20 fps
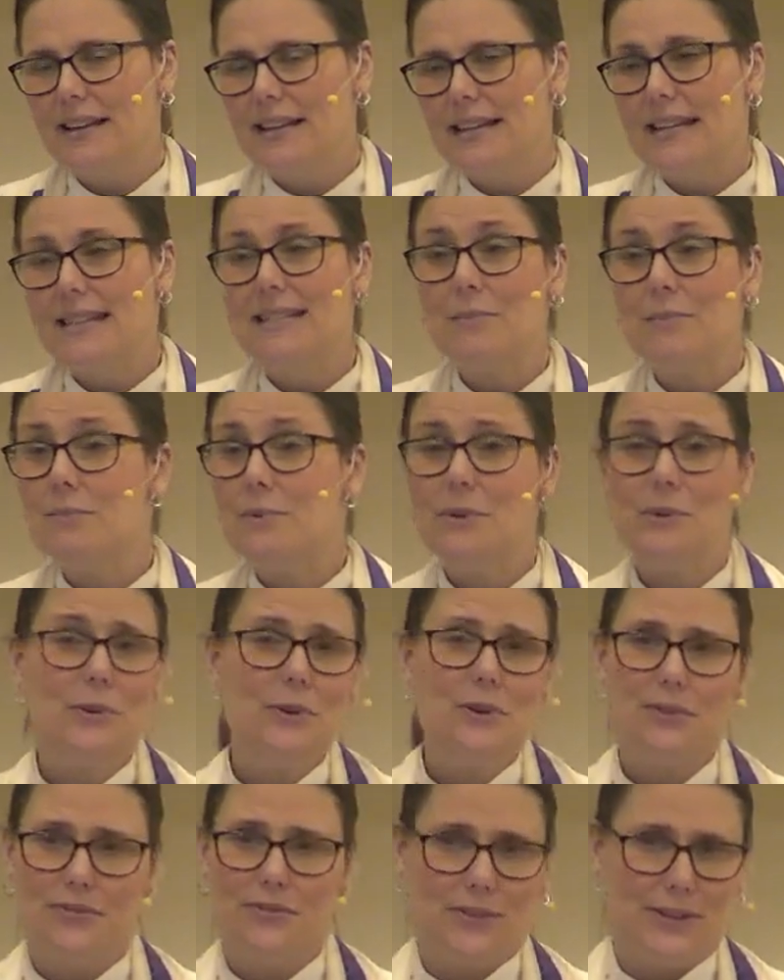It's a
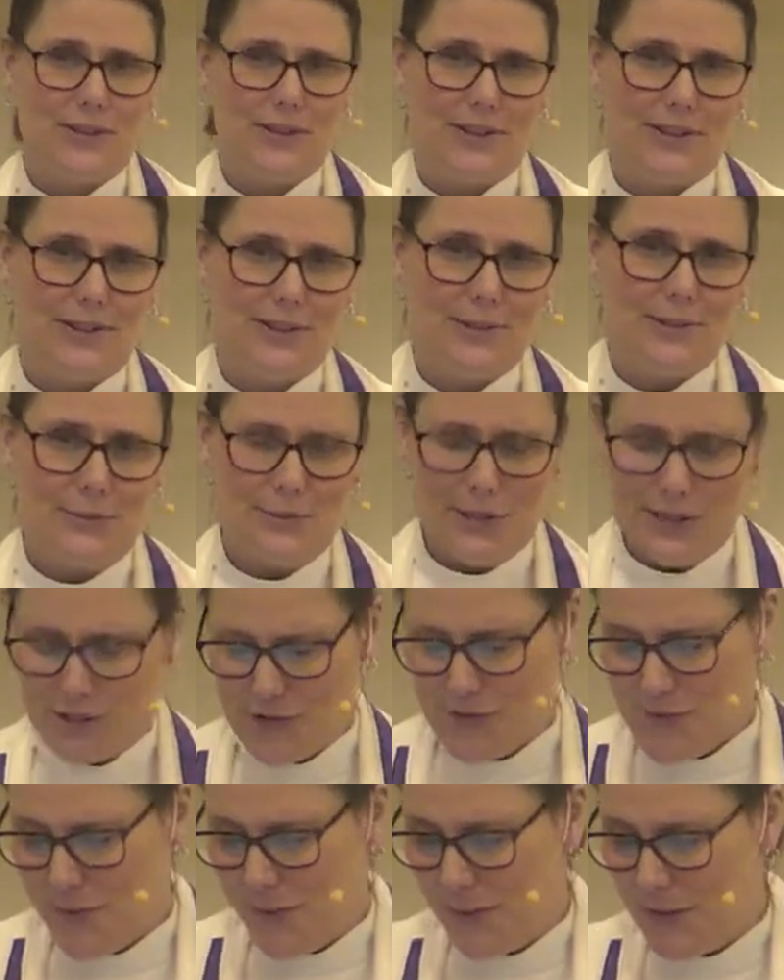beautiful
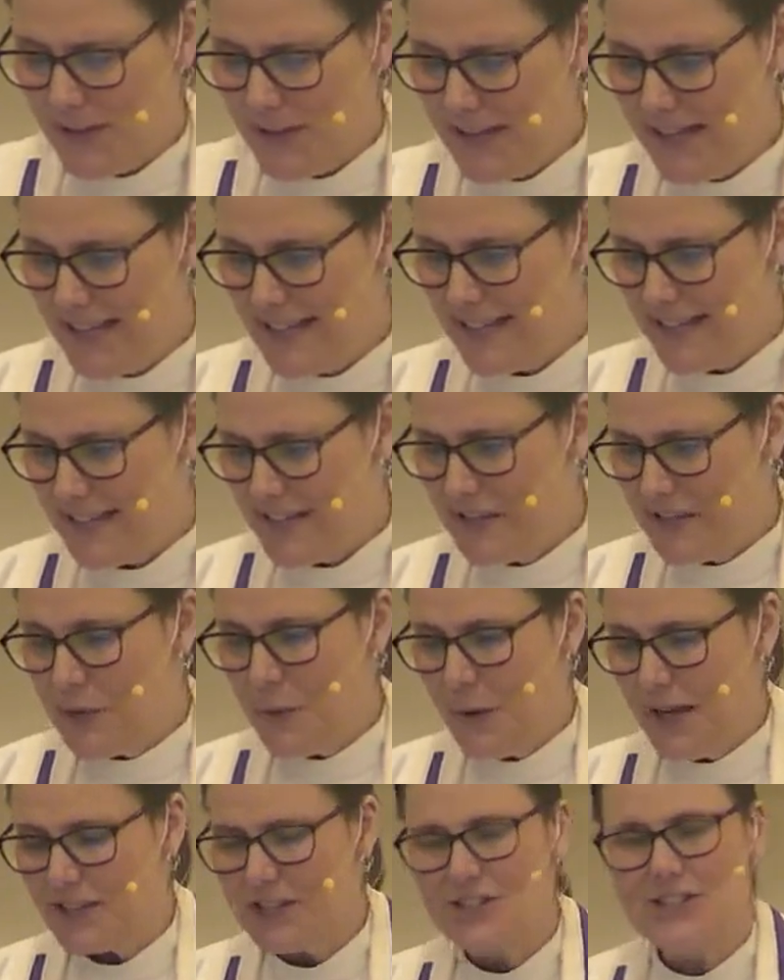ritual, these
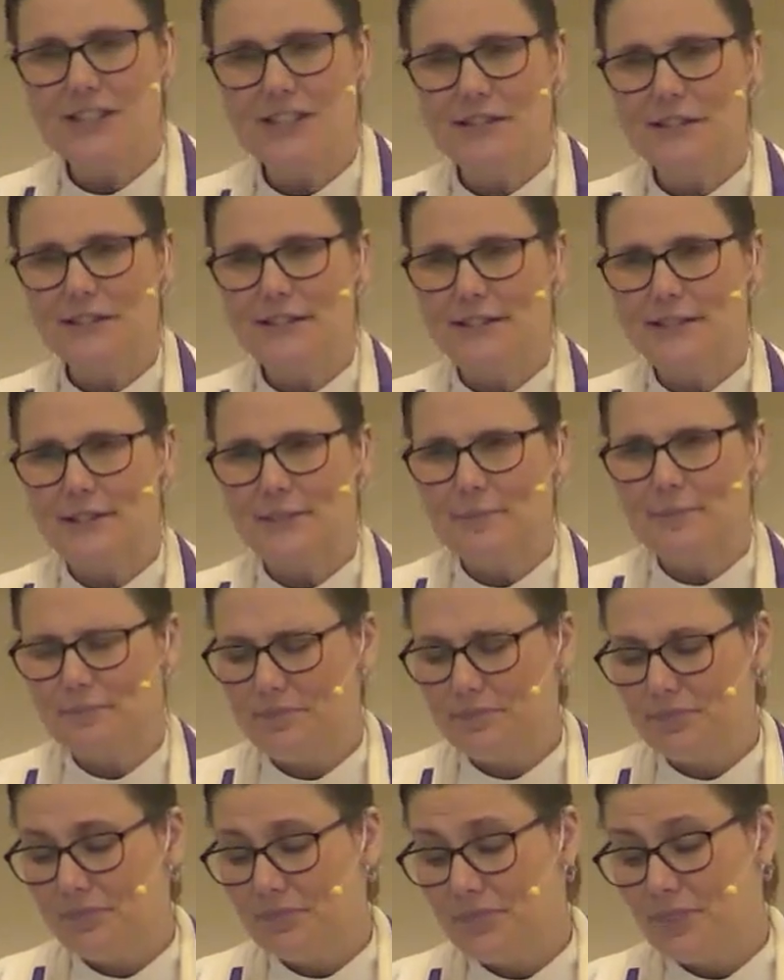questions,
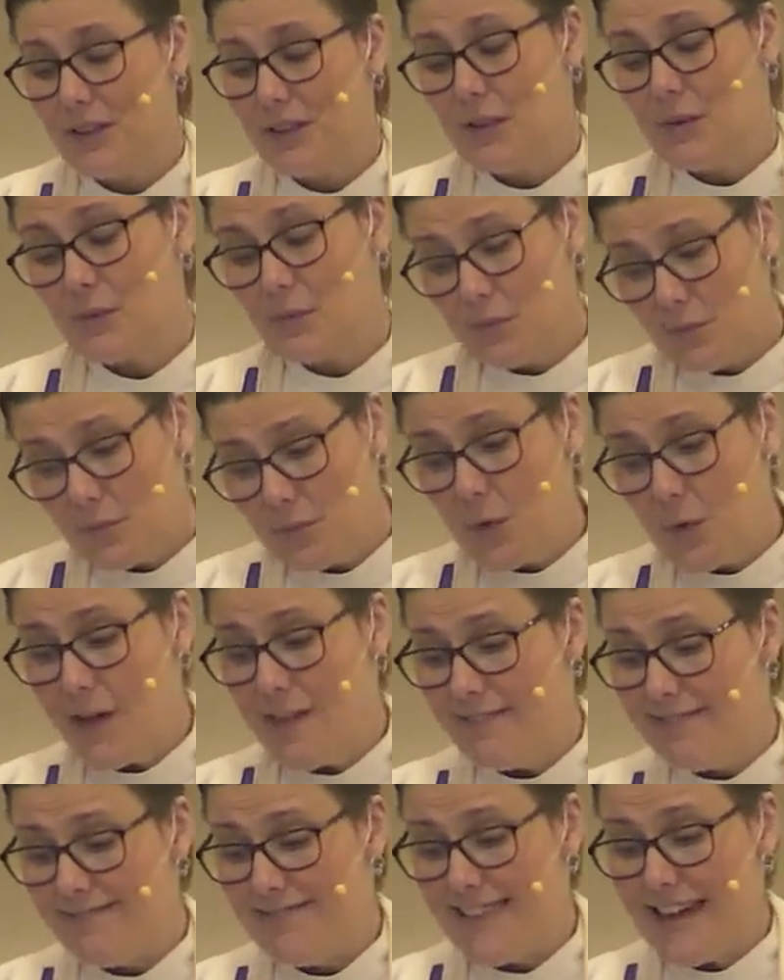
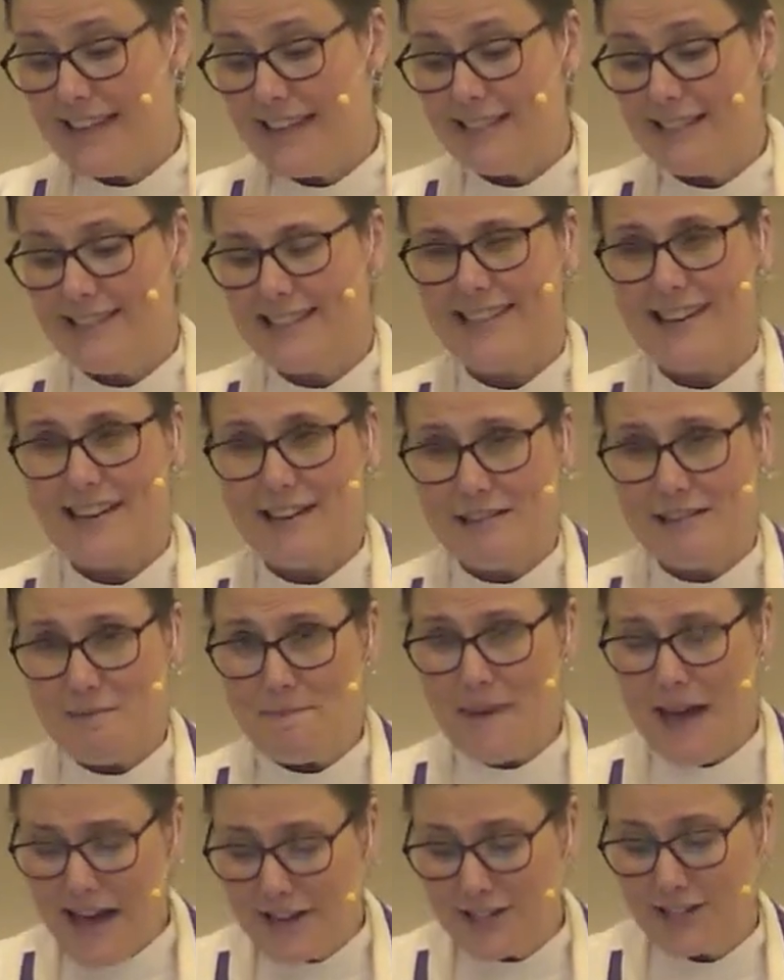one that is
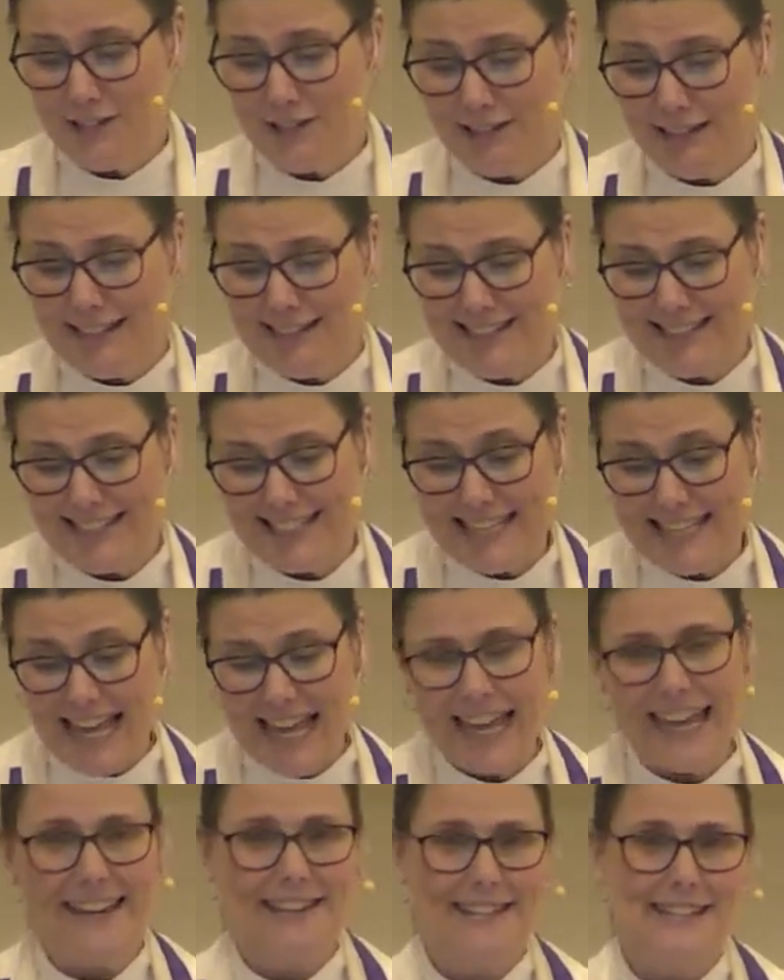unabashedly
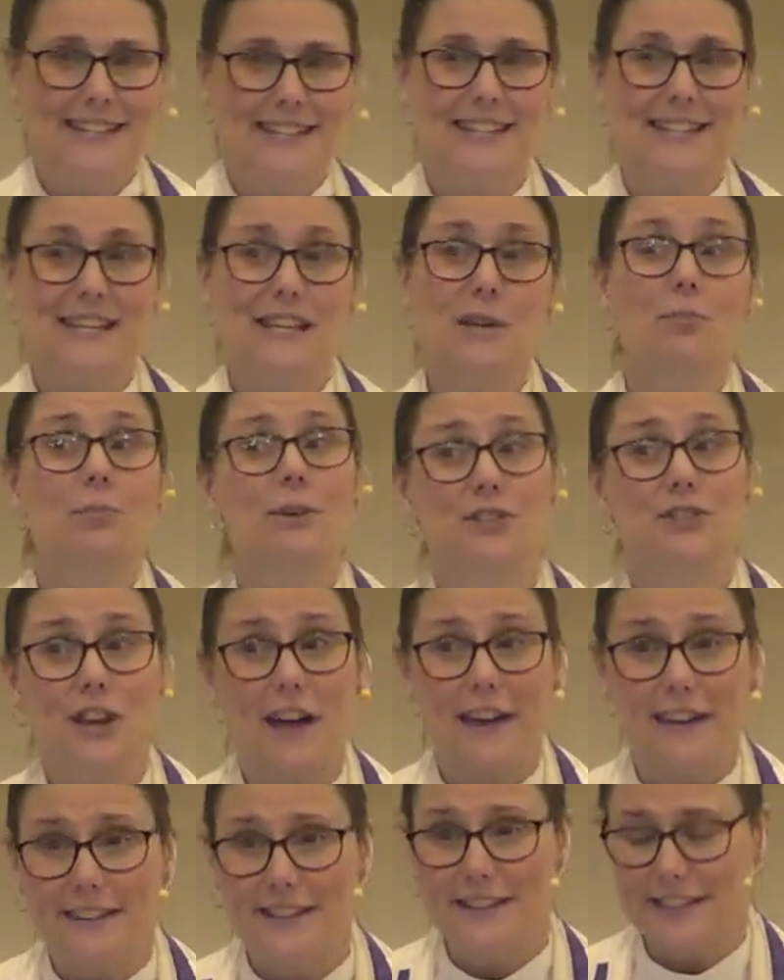designed to keep a
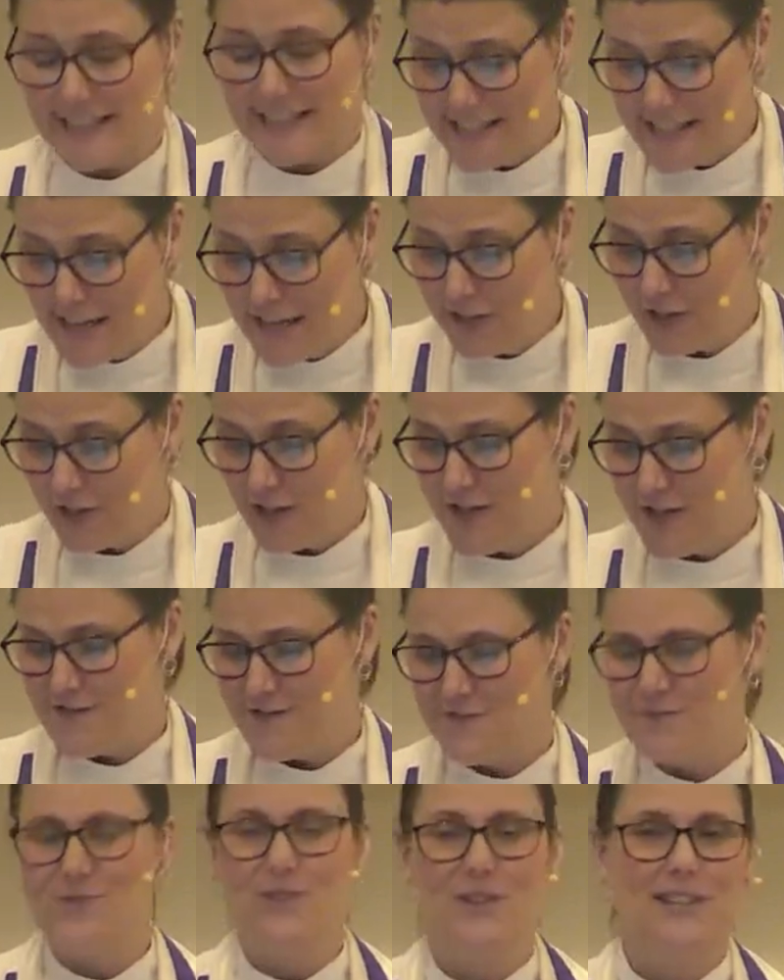child's
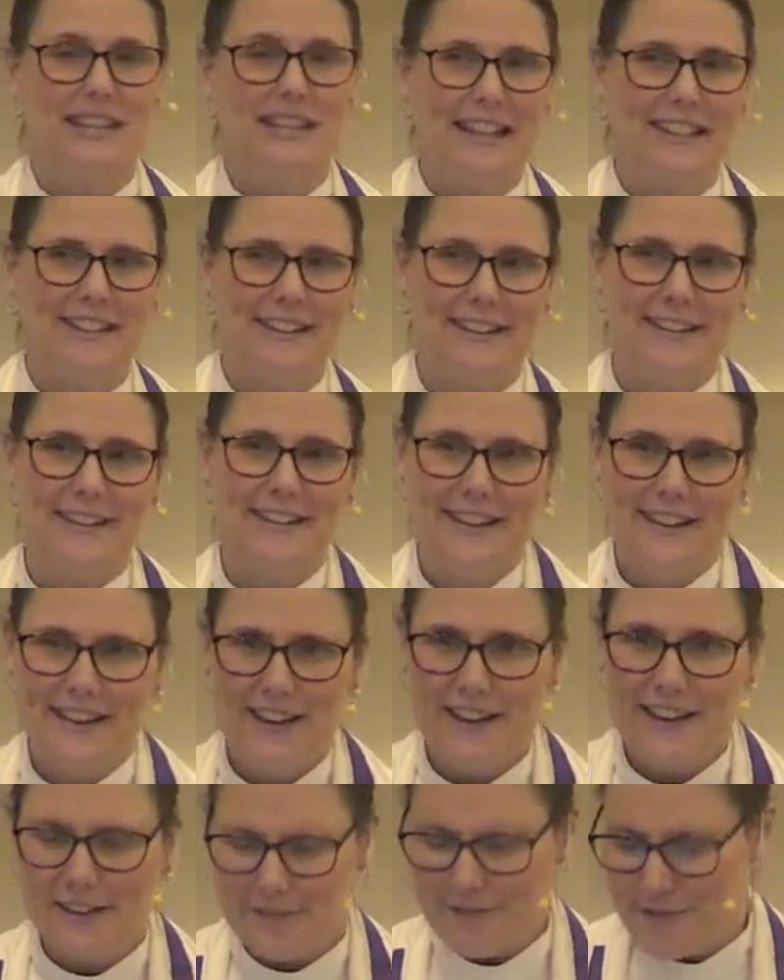attention through the telling
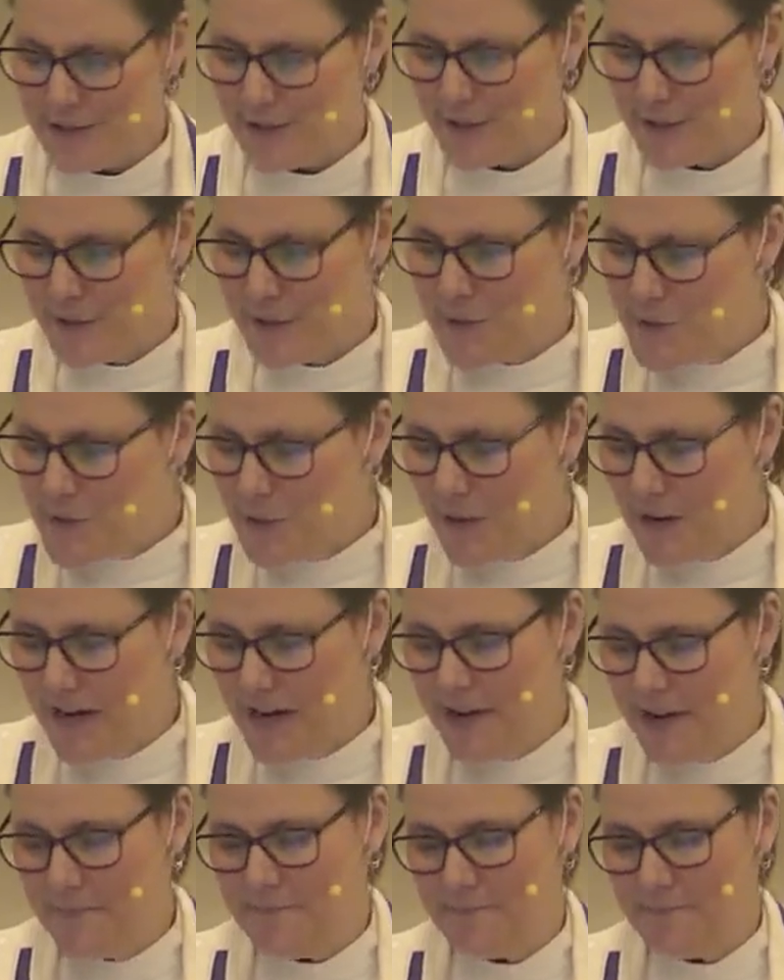of the story.